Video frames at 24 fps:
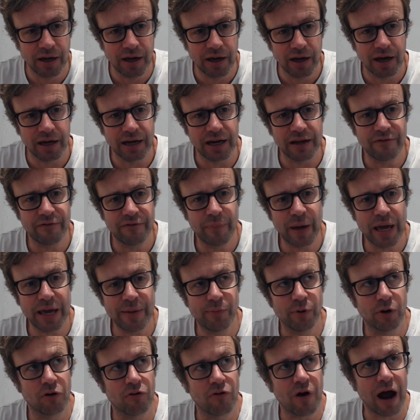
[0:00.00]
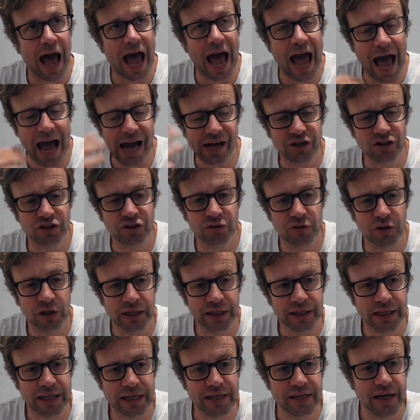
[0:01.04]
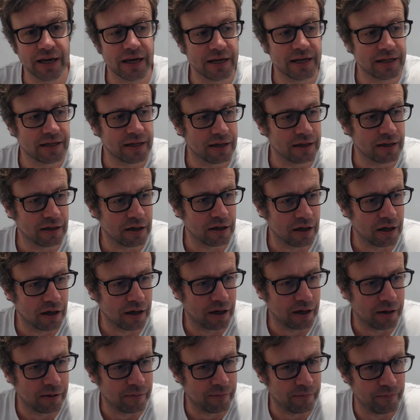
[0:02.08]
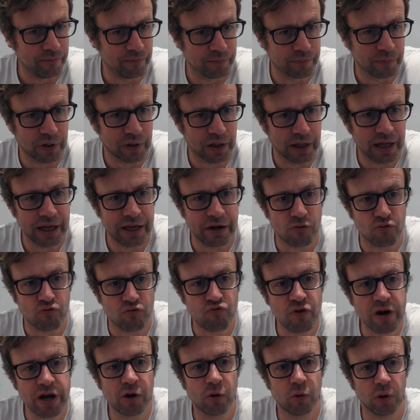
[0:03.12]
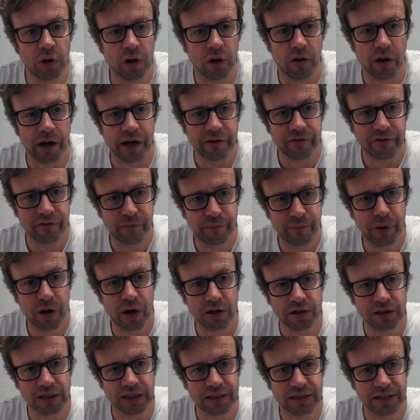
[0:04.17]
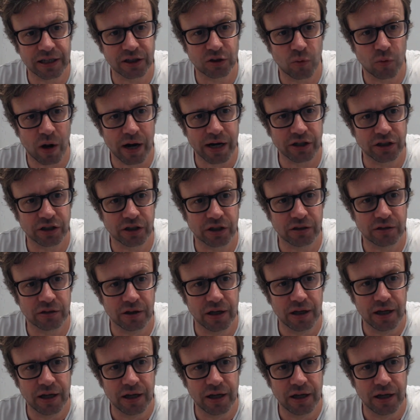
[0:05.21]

And if people are actually um, in a real life purchasing situation,